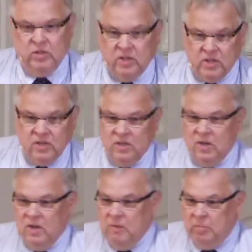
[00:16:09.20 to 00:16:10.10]
the
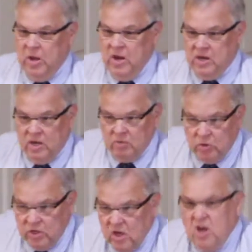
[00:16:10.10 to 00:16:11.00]
paint, and
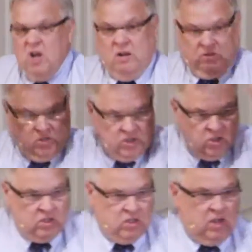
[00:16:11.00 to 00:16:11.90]
we'd just
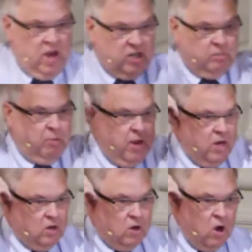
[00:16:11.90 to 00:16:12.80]
slosh
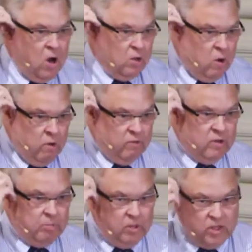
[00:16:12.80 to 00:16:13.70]
paint all over
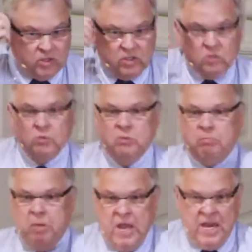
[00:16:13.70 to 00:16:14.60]
the place. This was
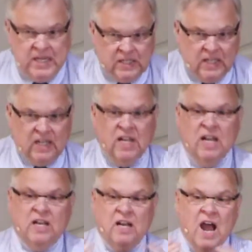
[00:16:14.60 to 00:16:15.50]
painting,
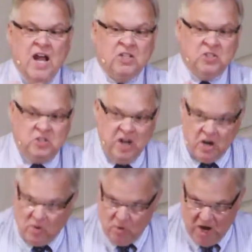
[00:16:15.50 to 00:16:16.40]
not
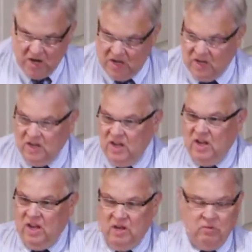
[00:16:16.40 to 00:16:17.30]
decorating.
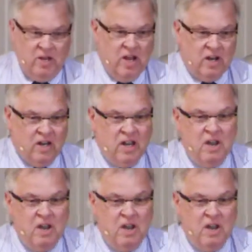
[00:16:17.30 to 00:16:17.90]
And we had a